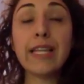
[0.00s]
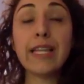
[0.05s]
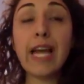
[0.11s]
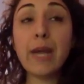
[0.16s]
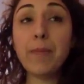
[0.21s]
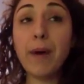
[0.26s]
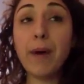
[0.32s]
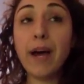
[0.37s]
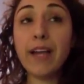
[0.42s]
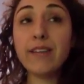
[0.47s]

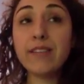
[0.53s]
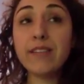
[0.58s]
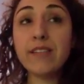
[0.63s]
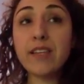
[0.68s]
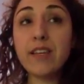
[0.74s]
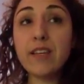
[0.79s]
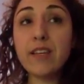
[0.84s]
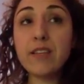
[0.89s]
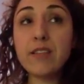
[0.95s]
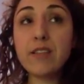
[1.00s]

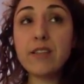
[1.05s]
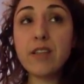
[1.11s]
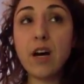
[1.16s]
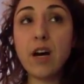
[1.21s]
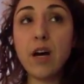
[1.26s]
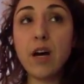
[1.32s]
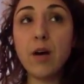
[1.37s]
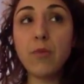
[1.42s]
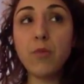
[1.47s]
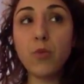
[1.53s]
Pisces
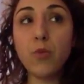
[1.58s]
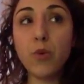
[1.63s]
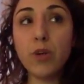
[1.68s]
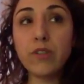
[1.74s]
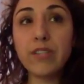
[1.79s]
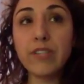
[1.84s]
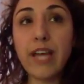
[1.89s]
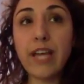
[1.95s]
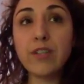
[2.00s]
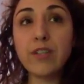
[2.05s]
will
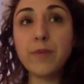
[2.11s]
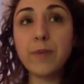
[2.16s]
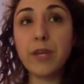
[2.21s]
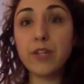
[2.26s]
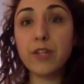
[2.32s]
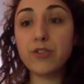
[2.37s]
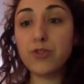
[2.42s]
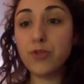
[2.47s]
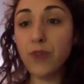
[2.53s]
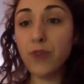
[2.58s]
tend to be
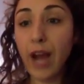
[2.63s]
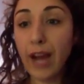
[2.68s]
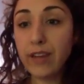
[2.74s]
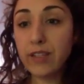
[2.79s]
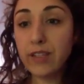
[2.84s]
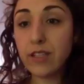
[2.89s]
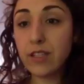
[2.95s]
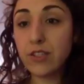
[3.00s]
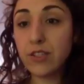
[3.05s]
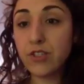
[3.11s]

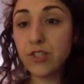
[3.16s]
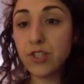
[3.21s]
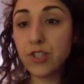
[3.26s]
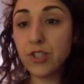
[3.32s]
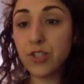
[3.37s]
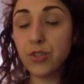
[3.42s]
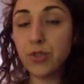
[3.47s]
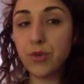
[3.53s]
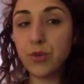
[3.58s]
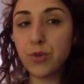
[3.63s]
attracted
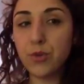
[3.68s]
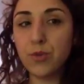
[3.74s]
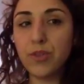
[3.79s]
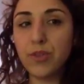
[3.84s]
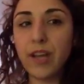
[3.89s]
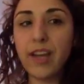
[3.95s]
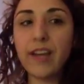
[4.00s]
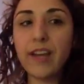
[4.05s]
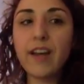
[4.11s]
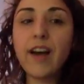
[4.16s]
to
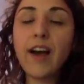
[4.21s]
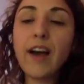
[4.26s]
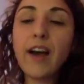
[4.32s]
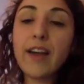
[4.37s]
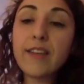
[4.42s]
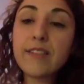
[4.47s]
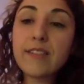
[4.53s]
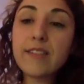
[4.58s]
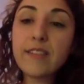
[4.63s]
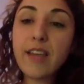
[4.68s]
like
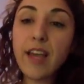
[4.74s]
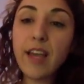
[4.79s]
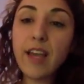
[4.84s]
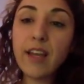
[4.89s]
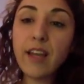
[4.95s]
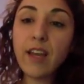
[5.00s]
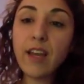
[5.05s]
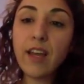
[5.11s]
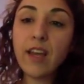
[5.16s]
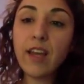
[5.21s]
ice
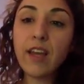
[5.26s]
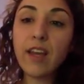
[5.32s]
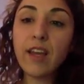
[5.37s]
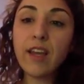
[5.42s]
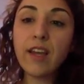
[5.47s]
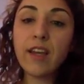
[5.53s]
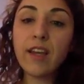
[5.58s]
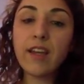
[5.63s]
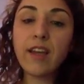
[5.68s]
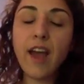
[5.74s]

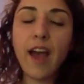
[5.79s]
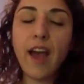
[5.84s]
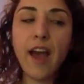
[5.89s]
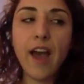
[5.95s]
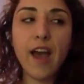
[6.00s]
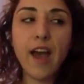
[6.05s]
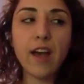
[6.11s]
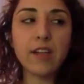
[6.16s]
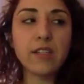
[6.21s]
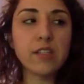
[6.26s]
skating
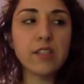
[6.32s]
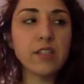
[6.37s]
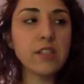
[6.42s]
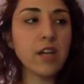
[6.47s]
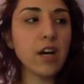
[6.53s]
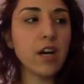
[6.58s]
and